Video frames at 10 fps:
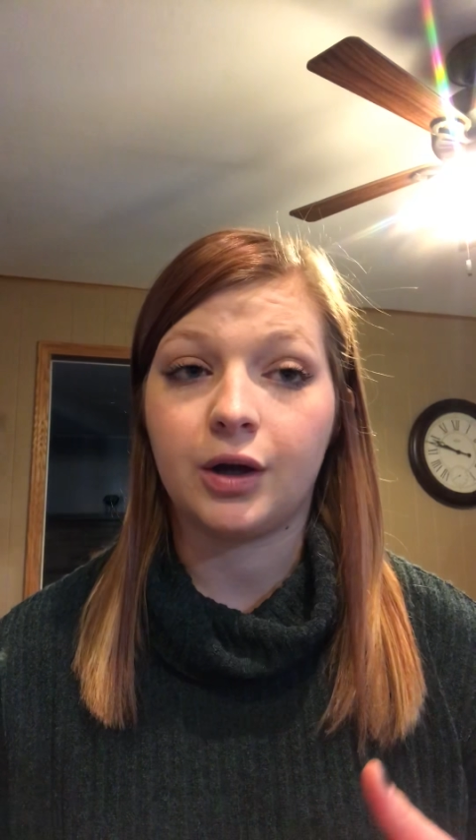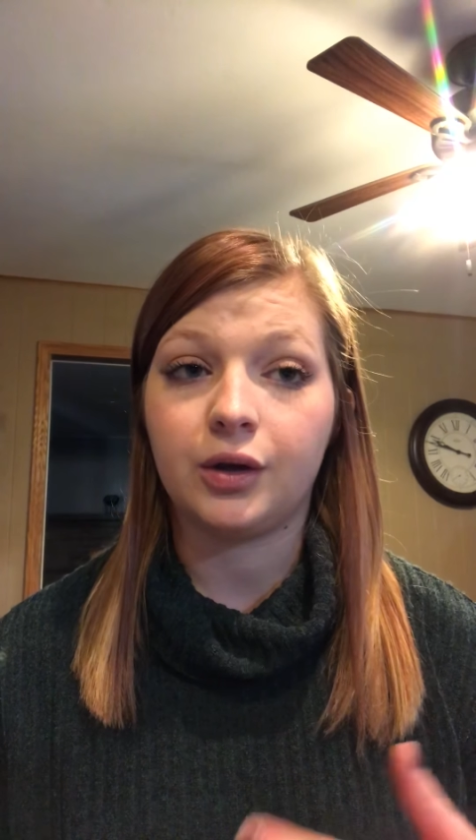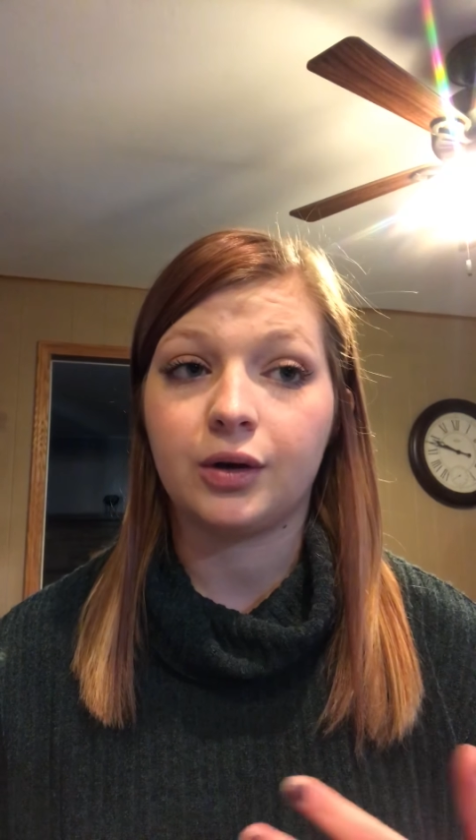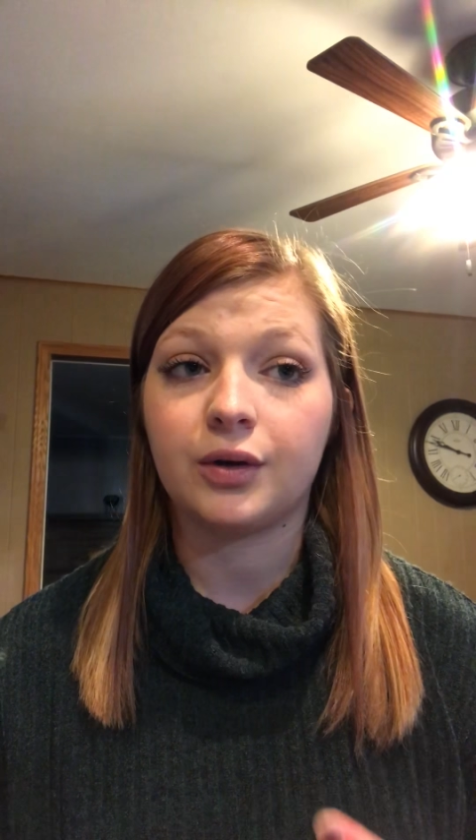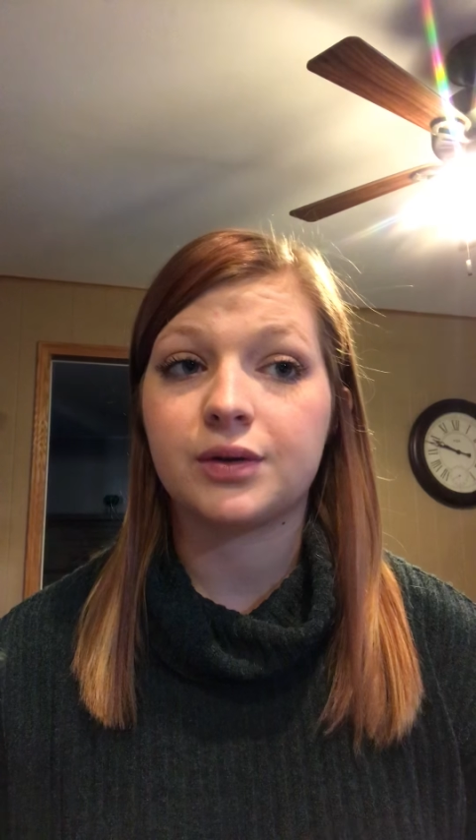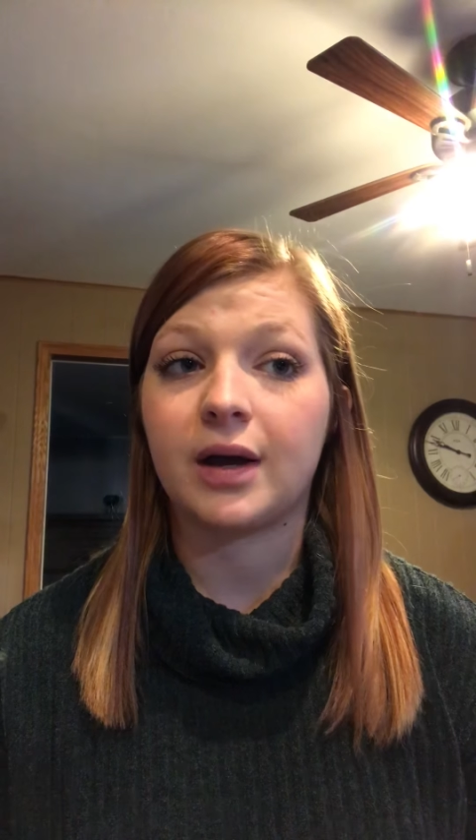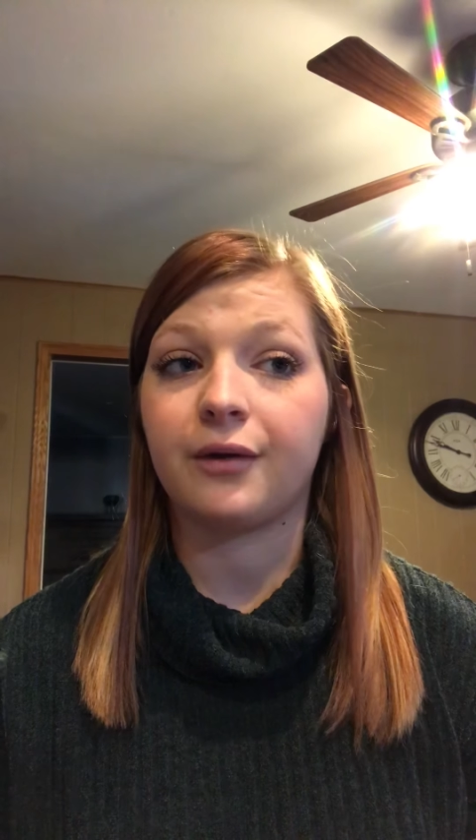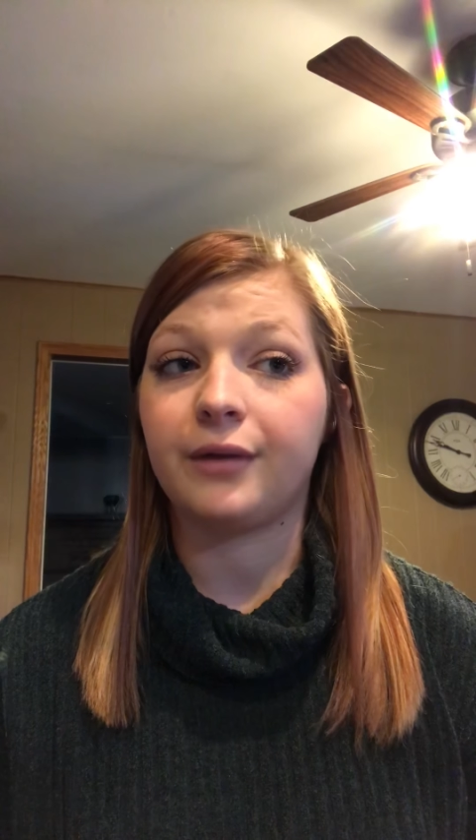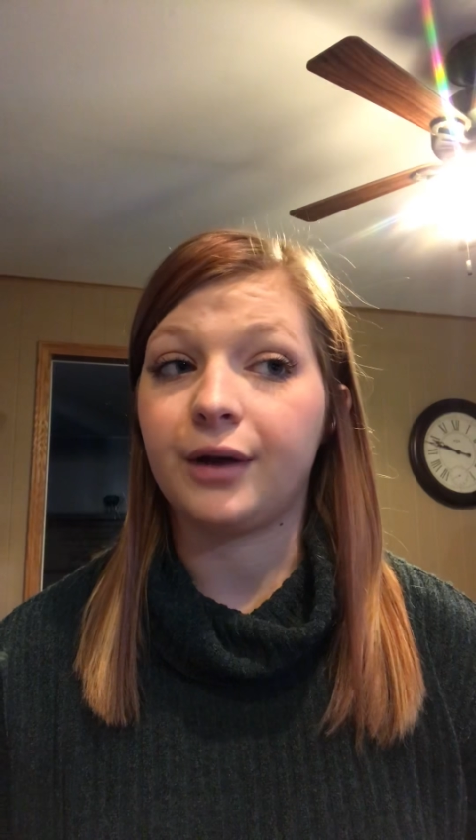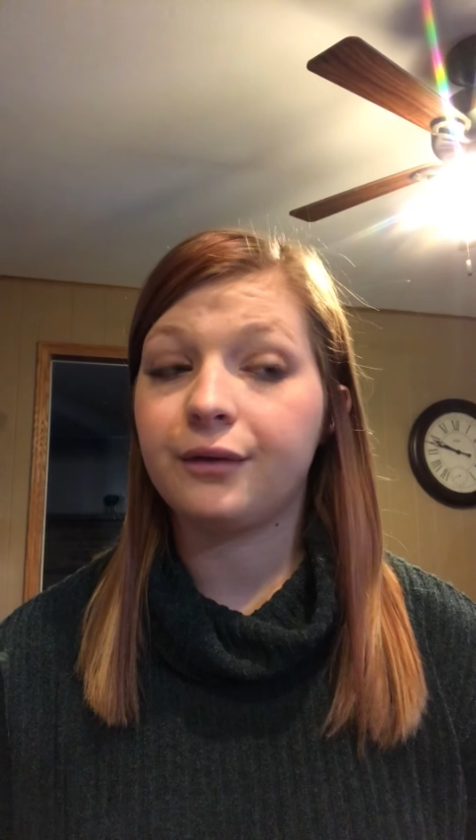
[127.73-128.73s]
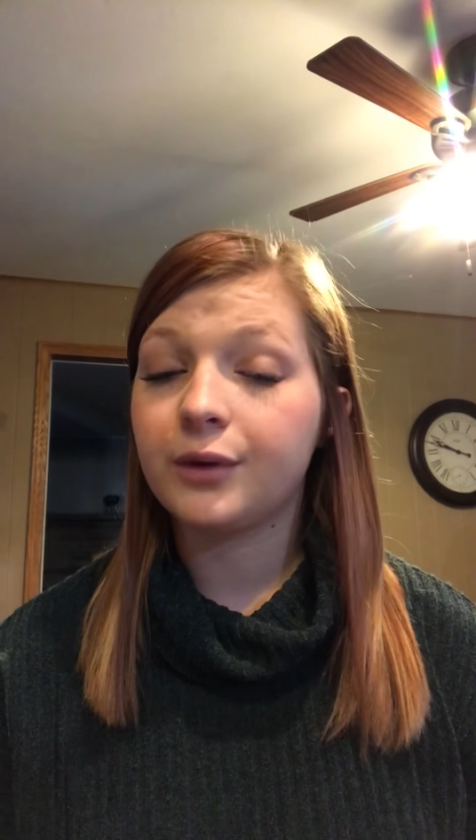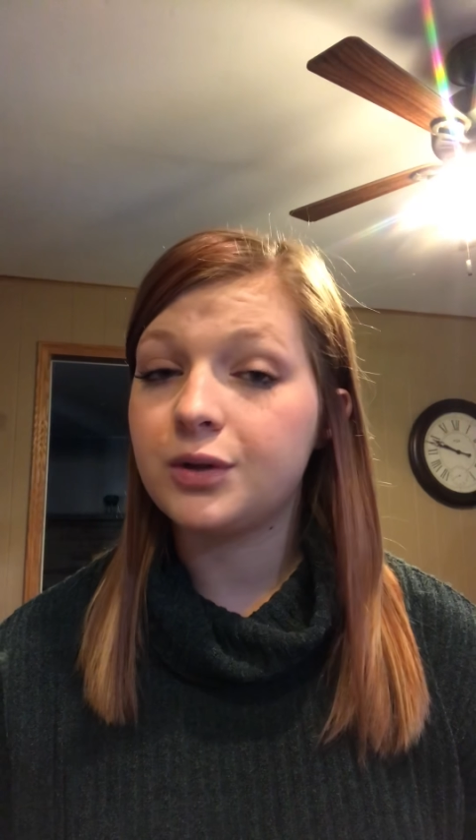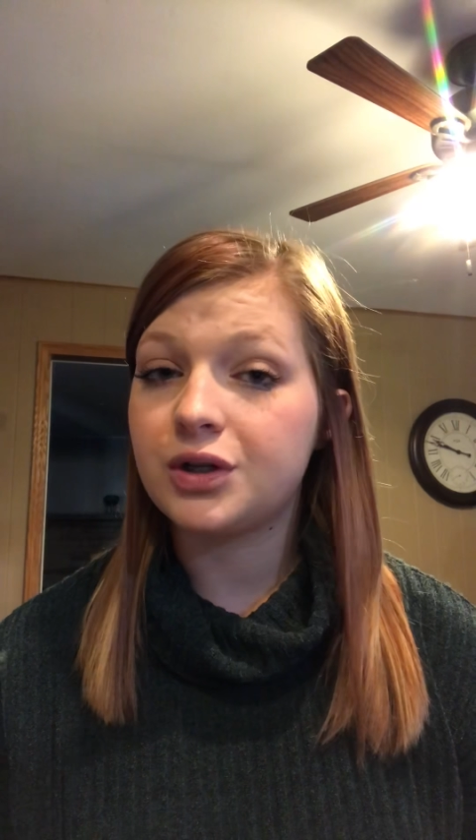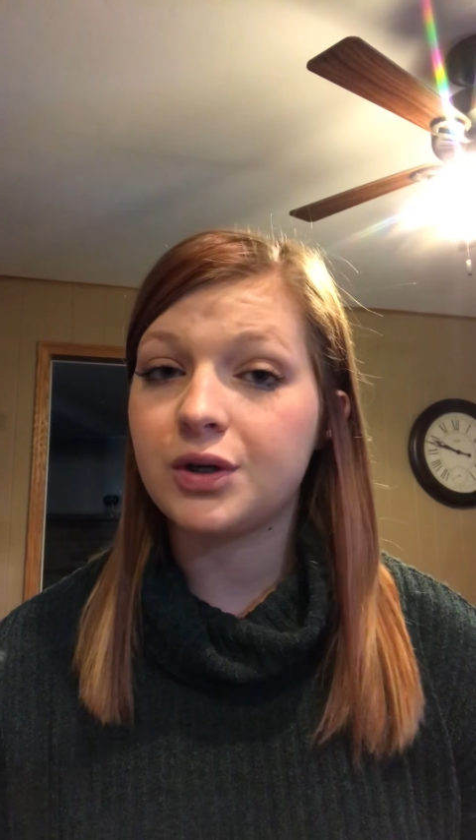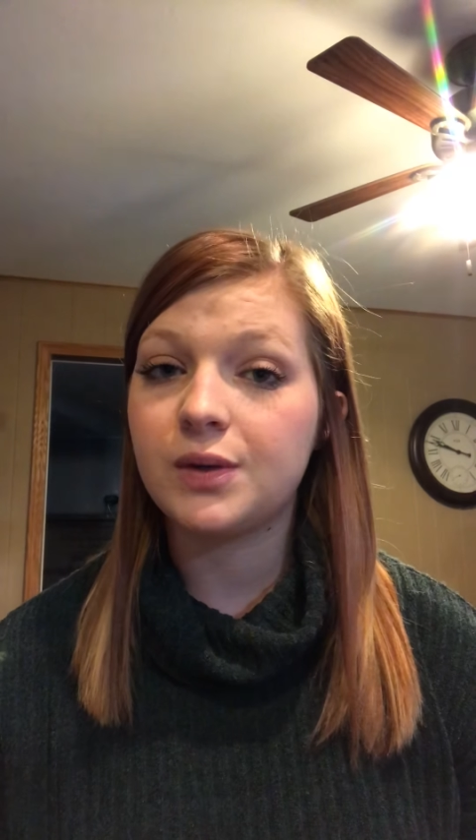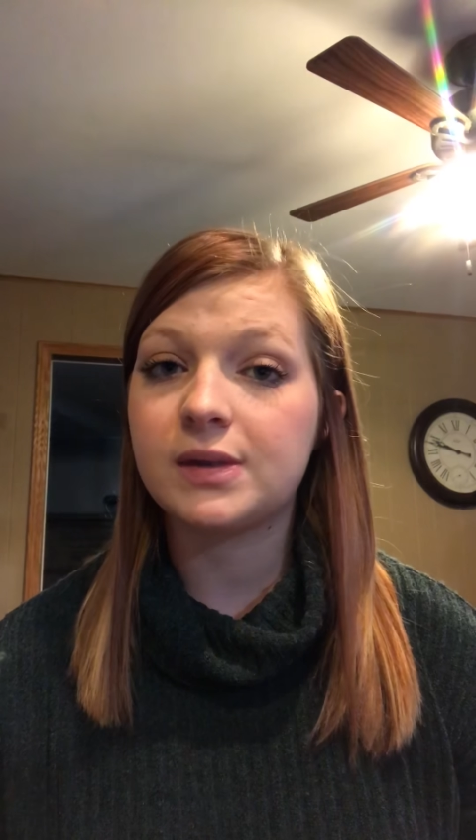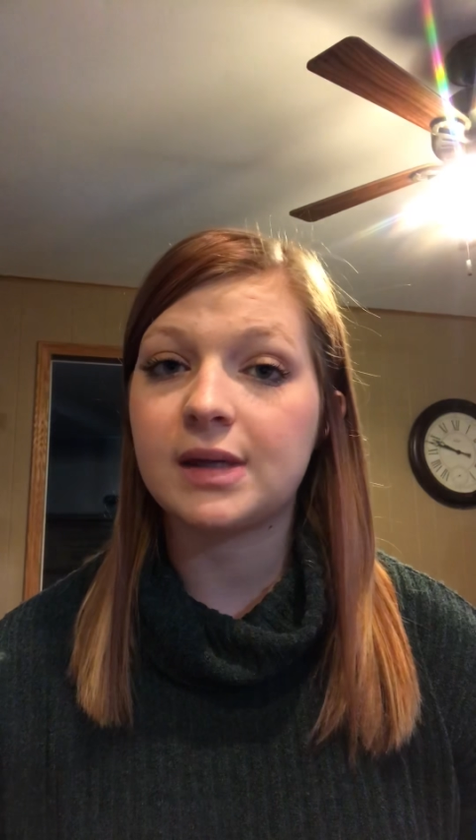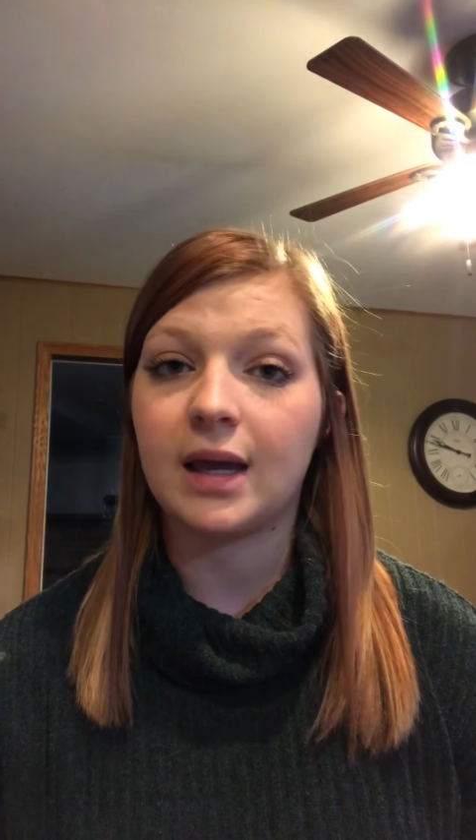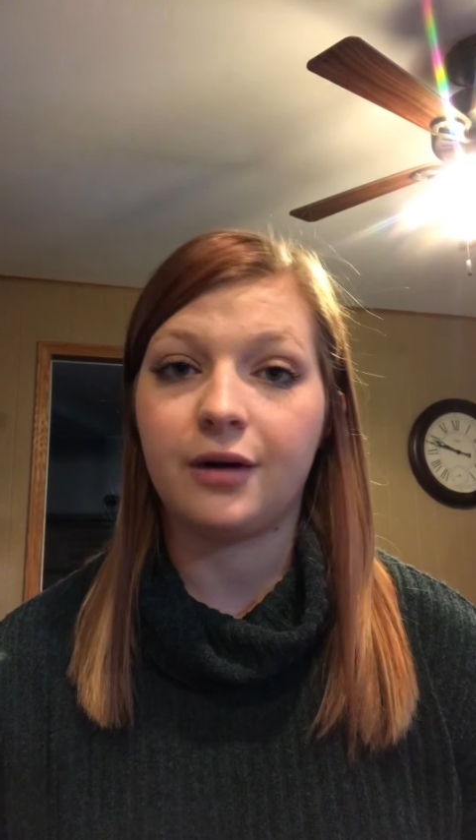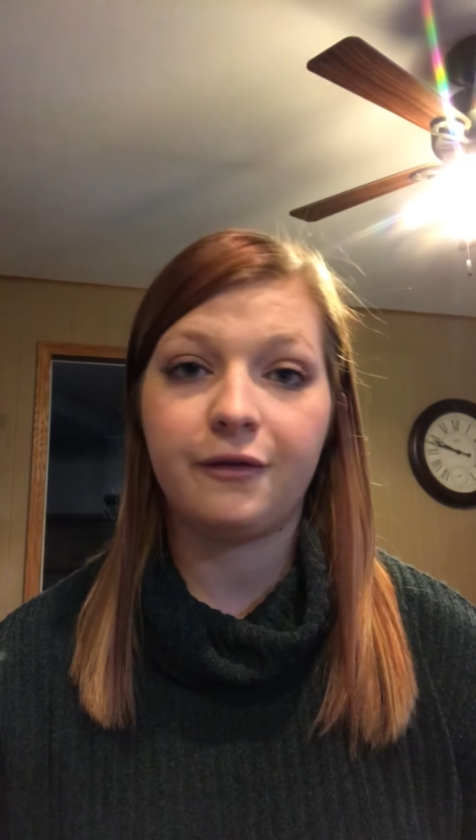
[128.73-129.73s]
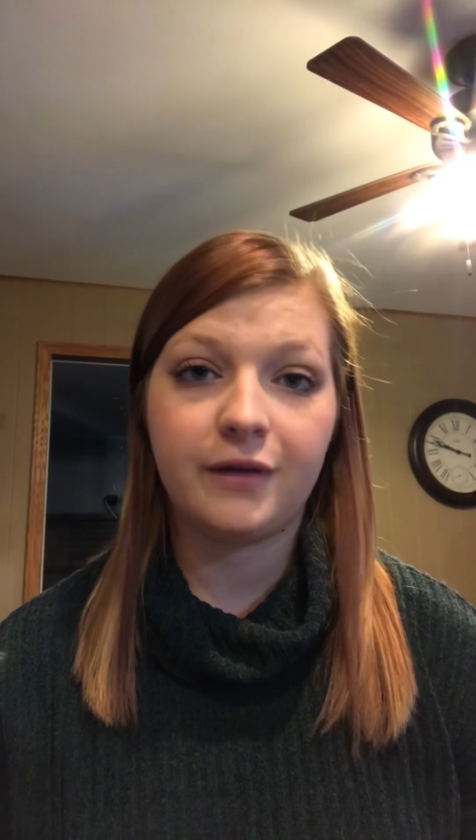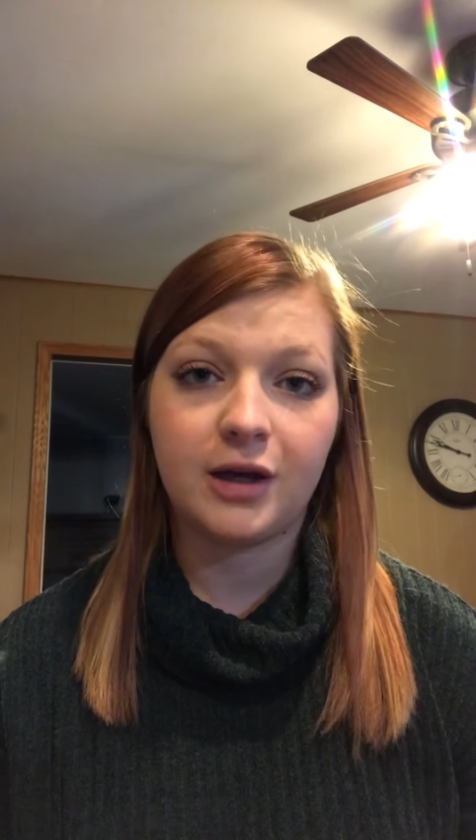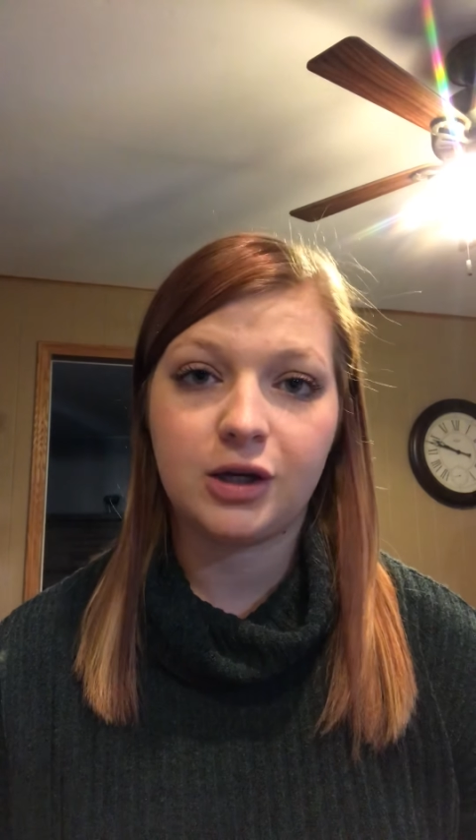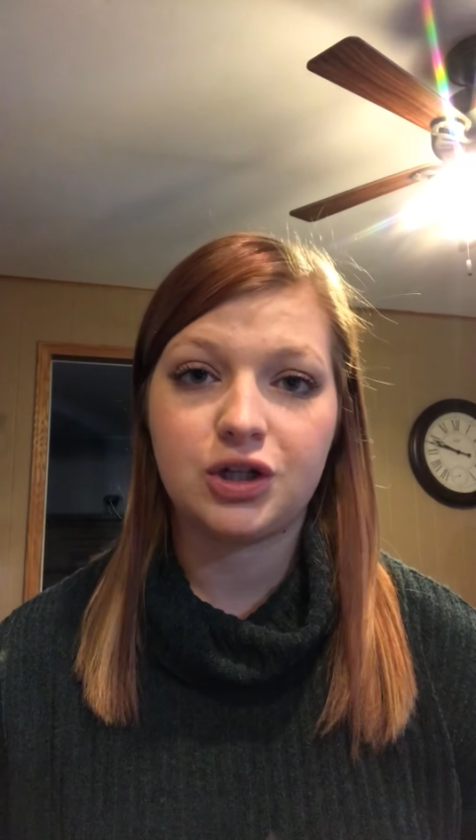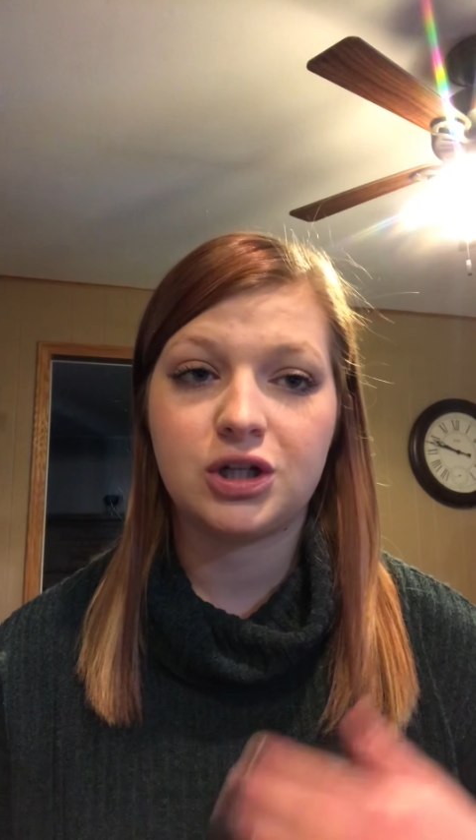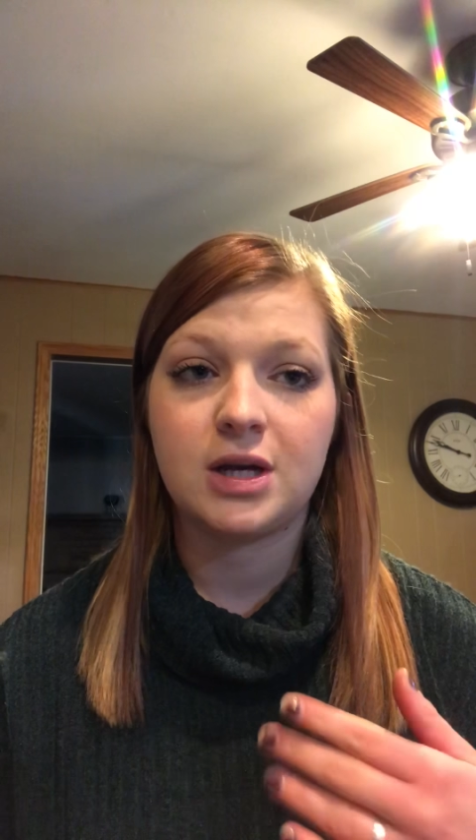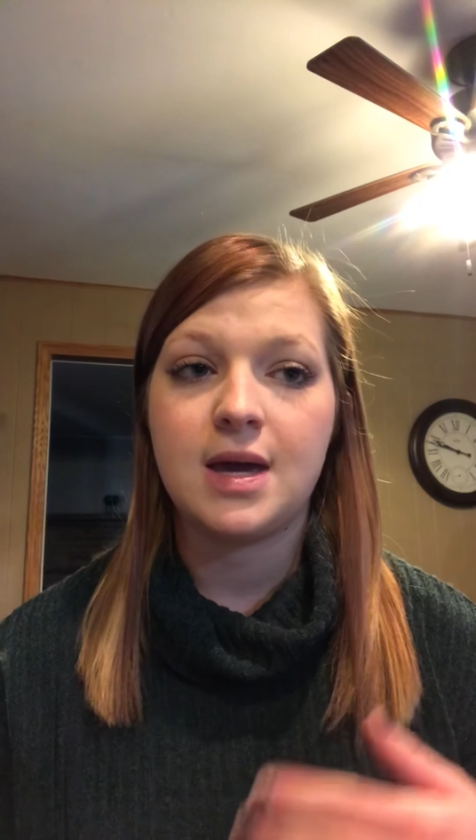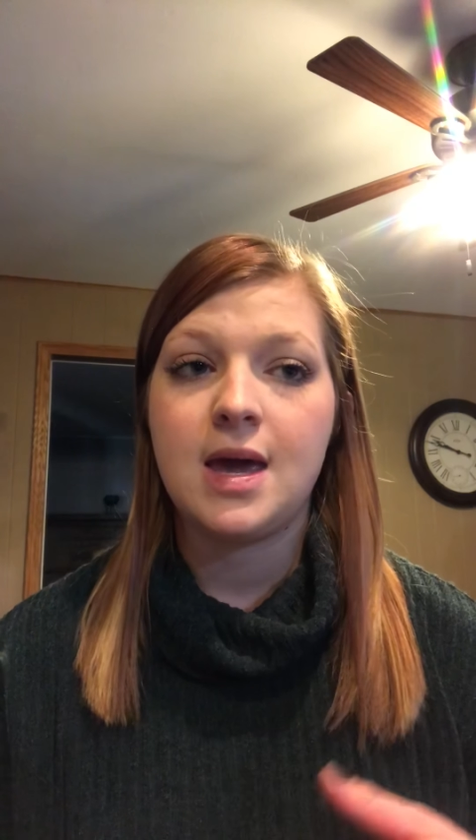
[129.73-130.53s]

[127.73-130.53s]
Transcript: you can also have like fruit juice and fish